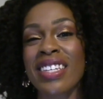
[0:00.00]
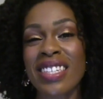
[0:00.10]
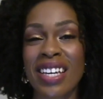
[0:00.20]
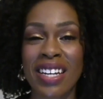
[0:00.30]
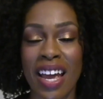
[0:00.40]

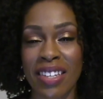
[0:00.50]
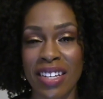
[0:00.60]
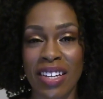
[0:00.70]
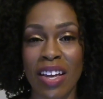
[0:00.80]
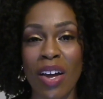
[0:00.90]

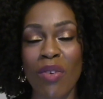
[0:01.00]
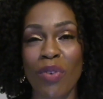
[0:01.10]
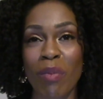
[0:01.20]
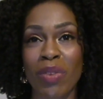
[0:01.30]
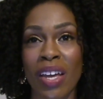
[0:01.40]
disconnecting
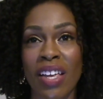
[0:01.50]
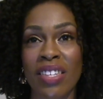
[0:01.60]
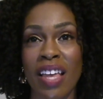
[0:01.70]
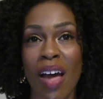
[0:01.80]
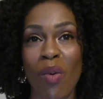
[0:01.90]
from
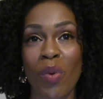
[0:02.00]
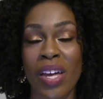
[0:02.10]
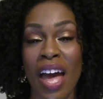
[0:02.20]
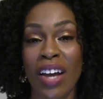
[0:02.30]
things that we